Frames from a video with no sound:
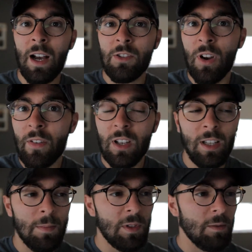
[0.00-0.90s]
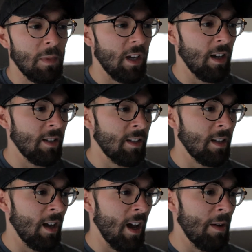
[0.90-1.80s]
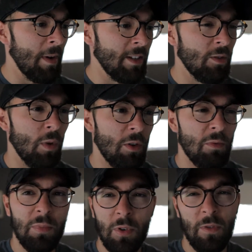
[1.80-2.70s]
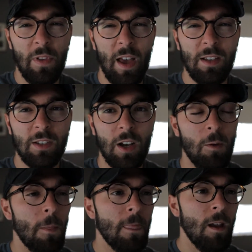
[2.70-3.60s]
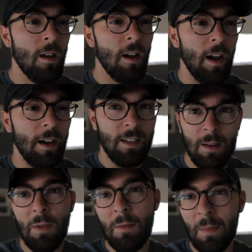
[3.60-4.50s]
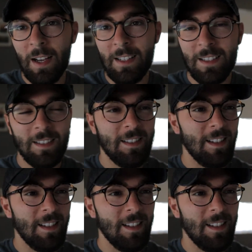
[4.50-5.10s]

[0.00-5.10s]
driving clips because I do want to improve that. So keep that in mind.